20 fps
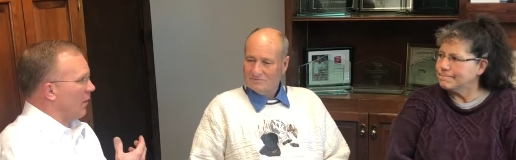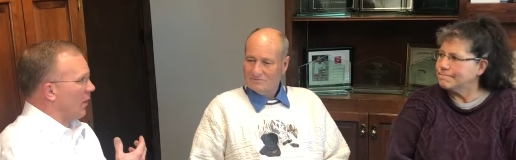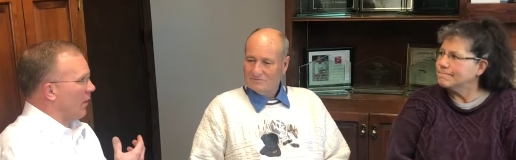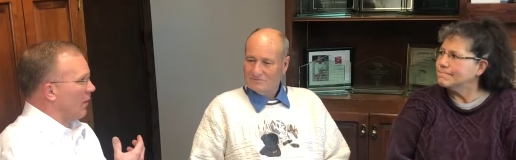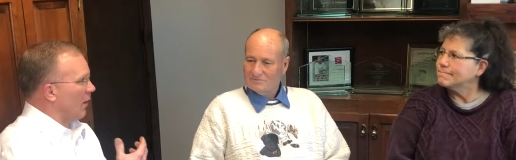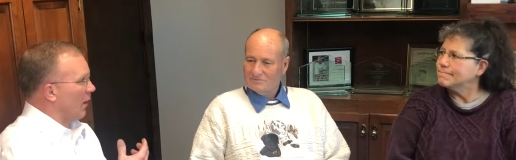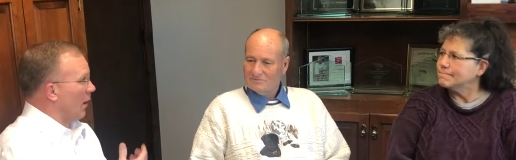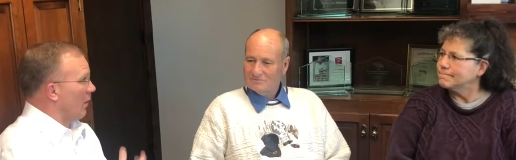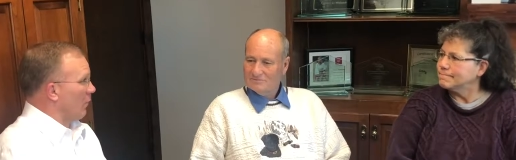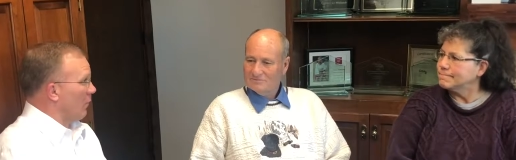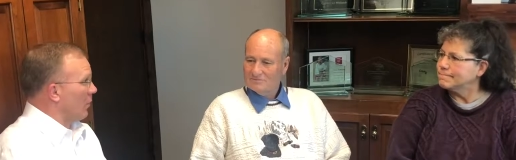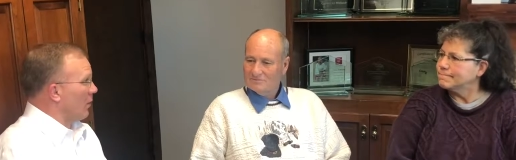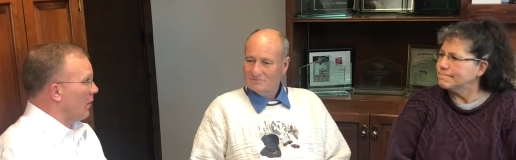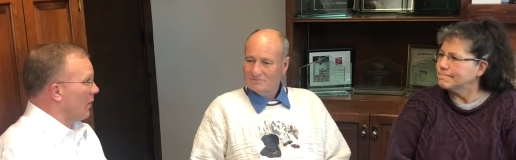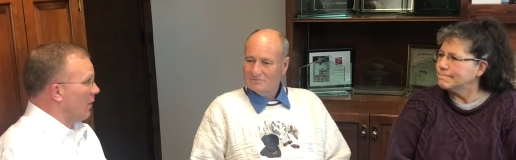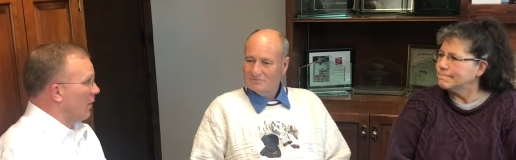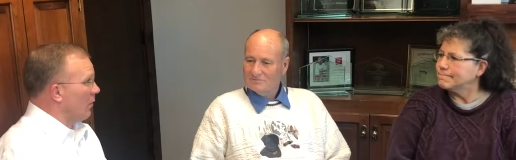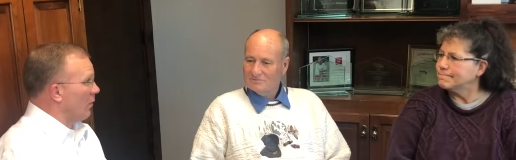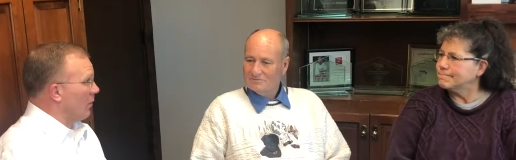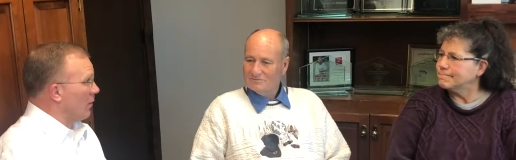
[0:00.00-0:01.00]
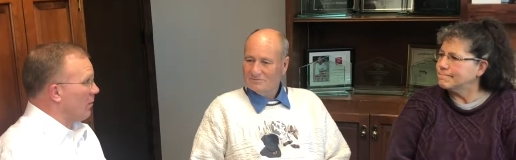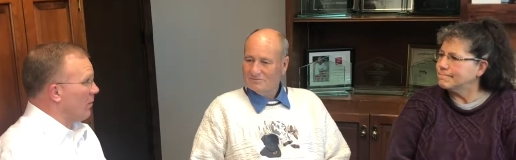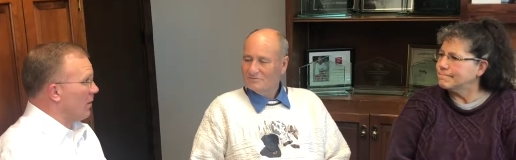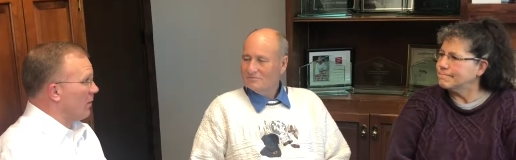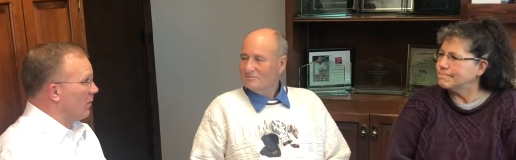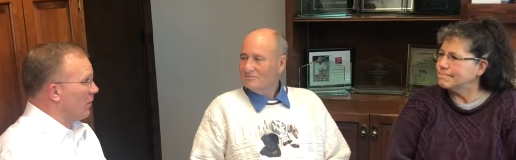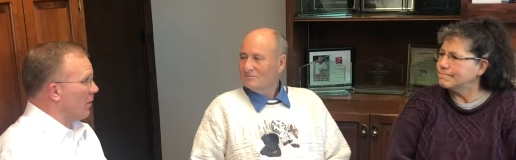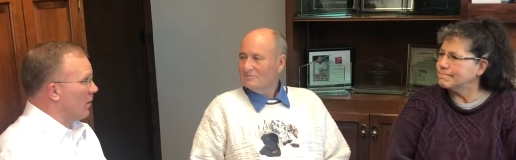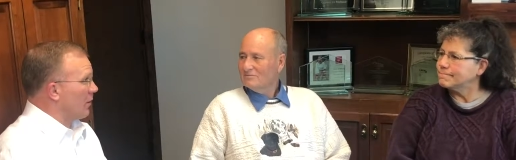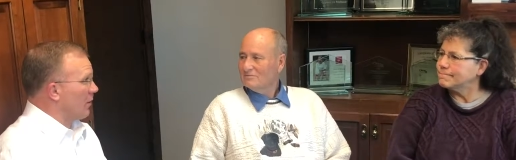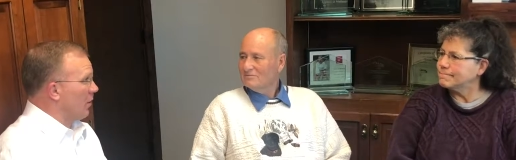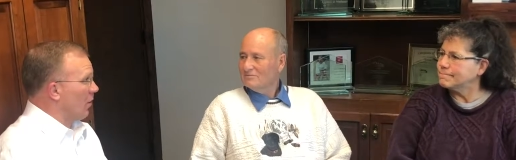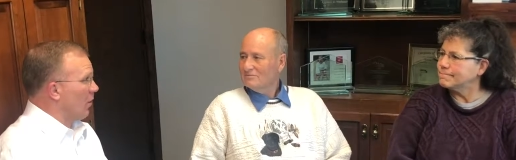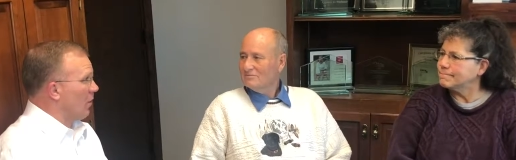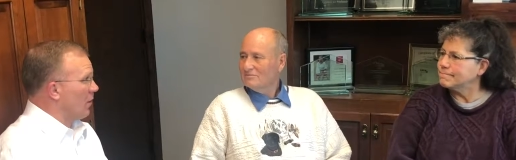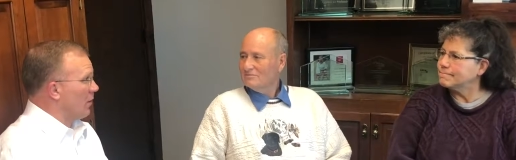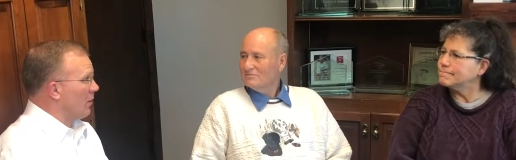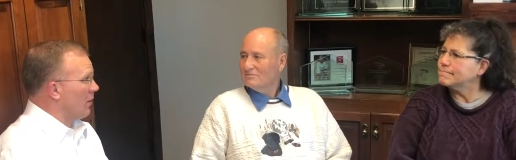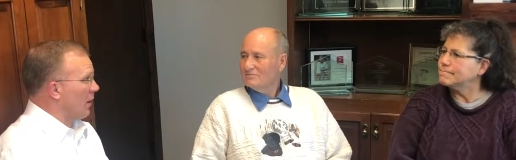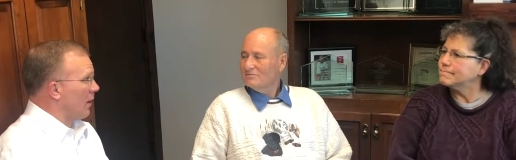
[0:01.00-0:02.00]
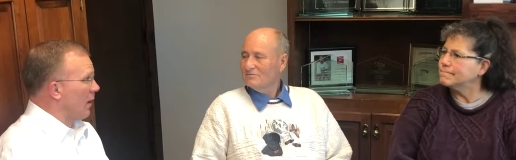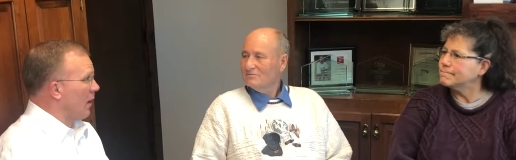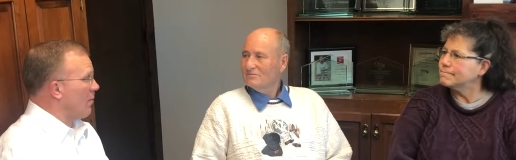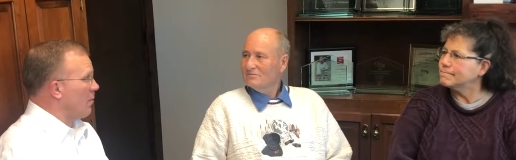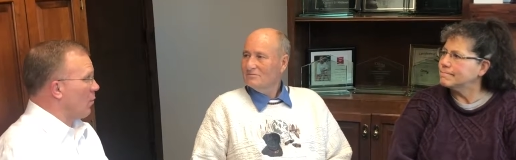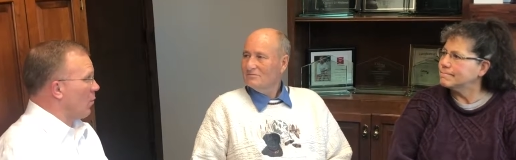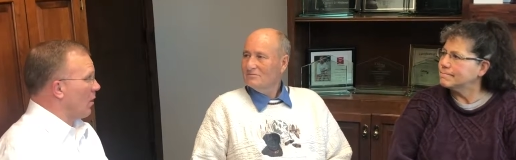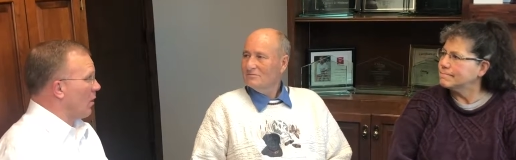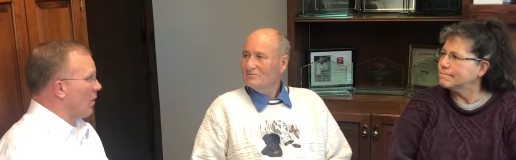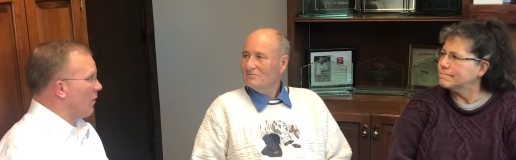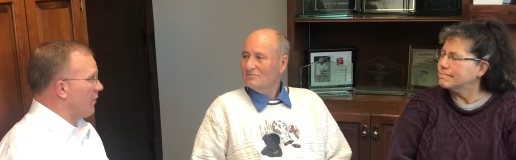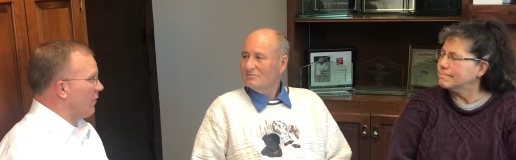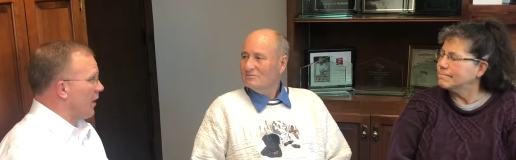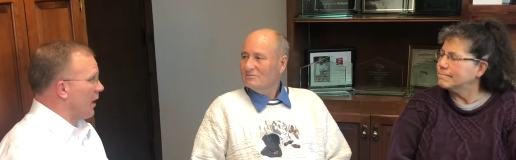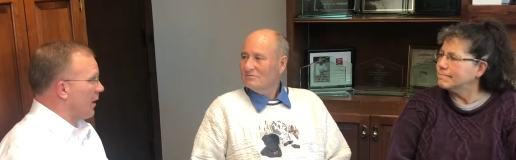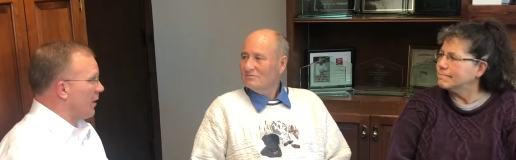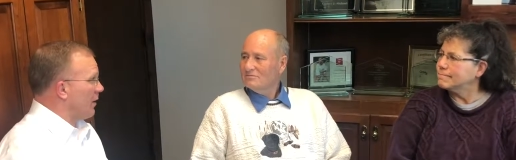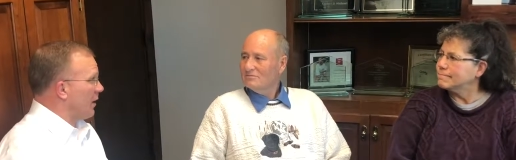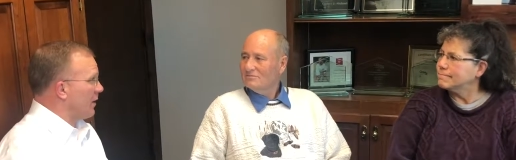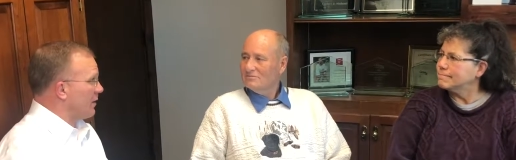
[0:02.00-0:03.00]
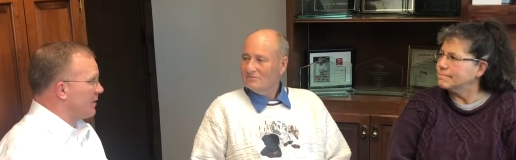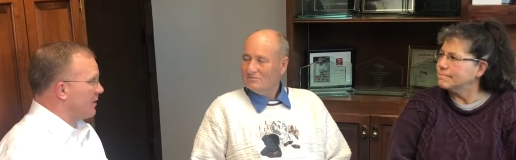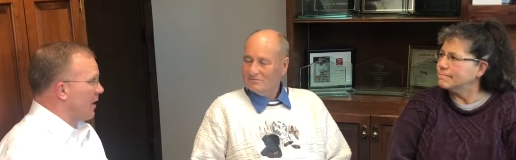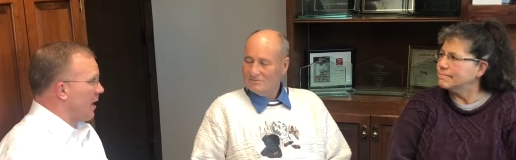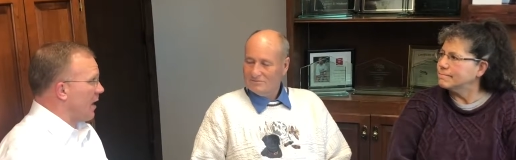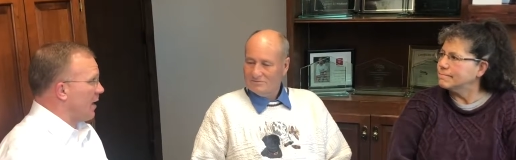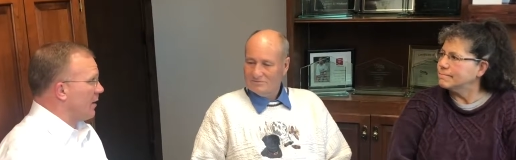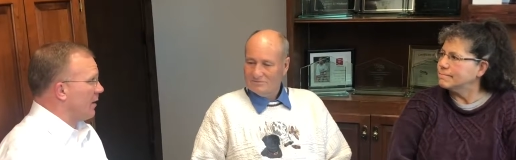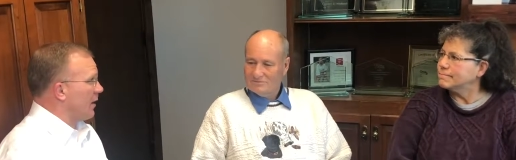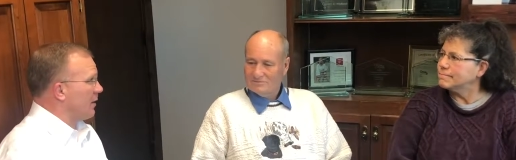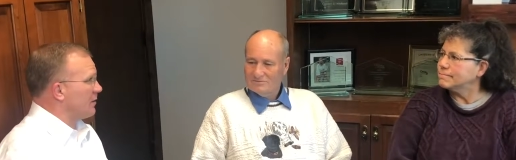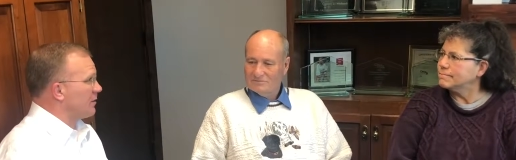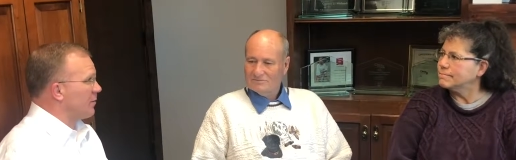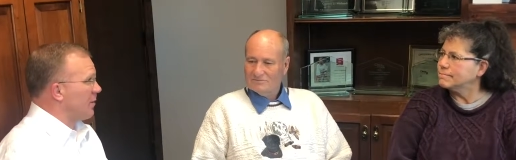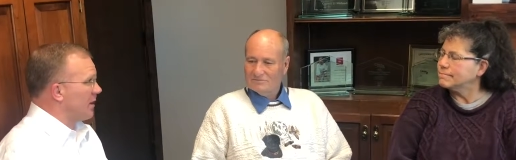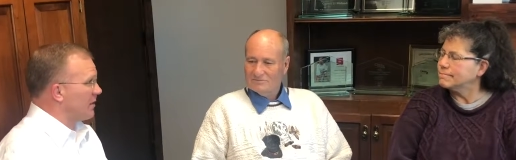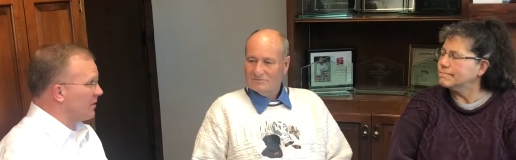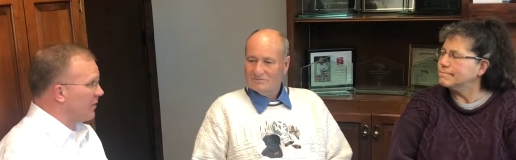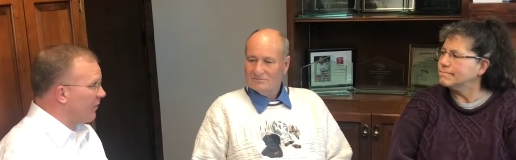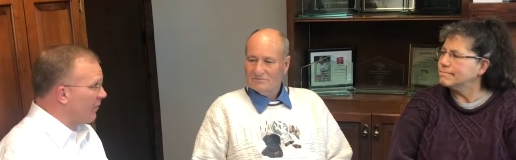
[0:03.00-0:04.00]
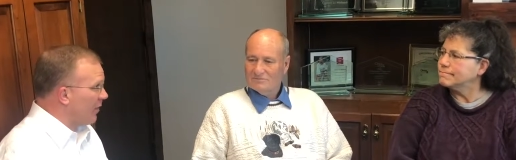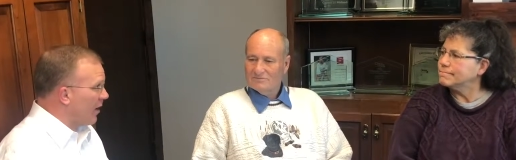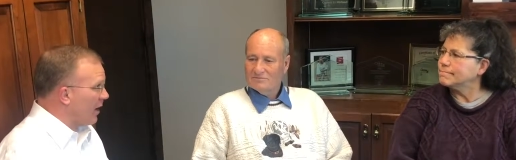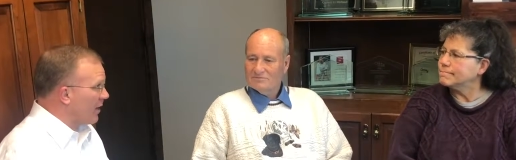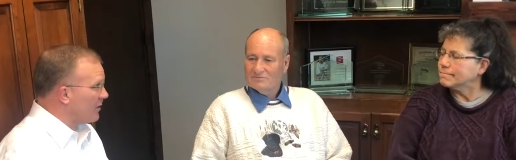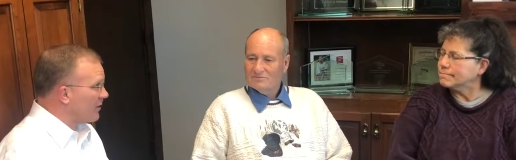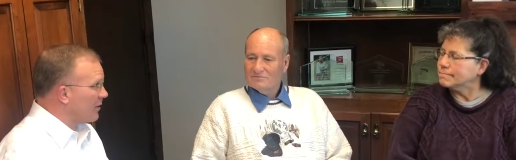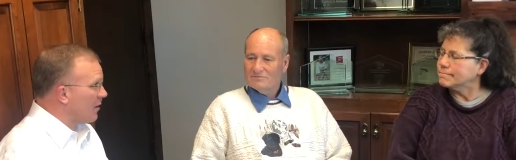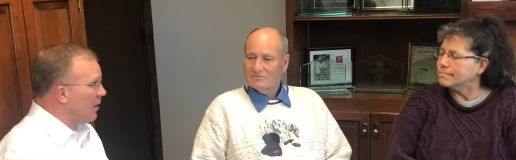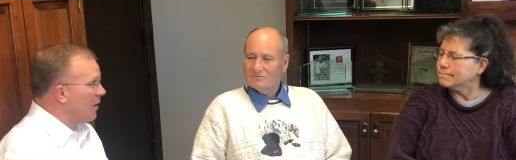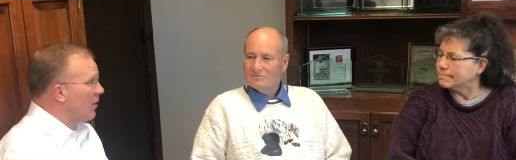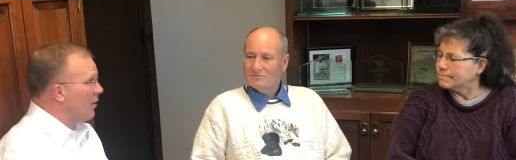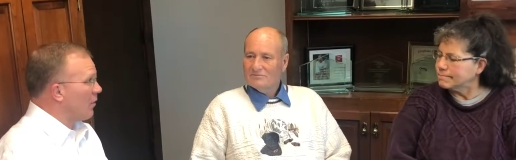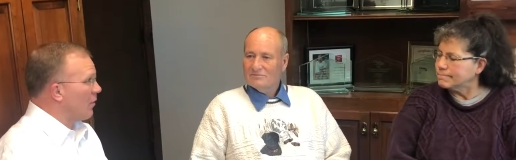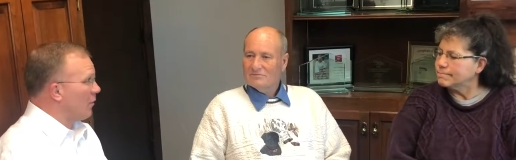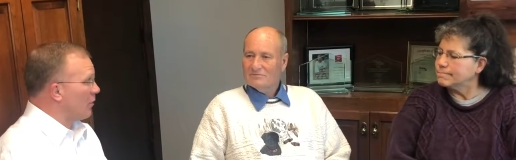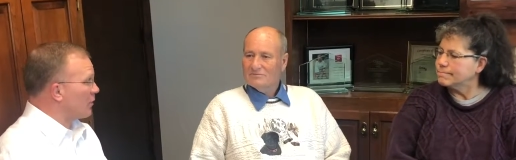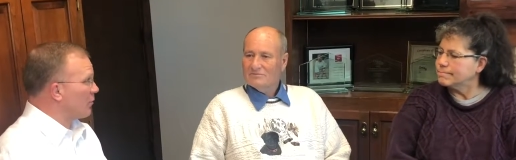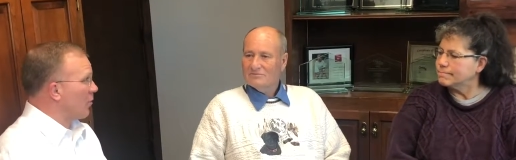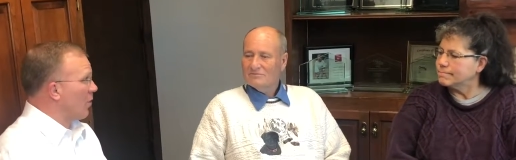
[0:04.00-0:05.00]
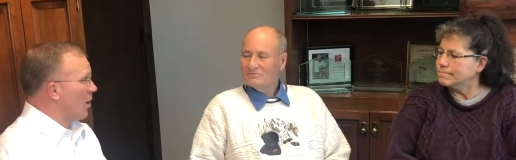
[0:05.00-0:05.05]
Speaker 1: And, and really the only builder in Kearney that I'm aware of that does that and specifies those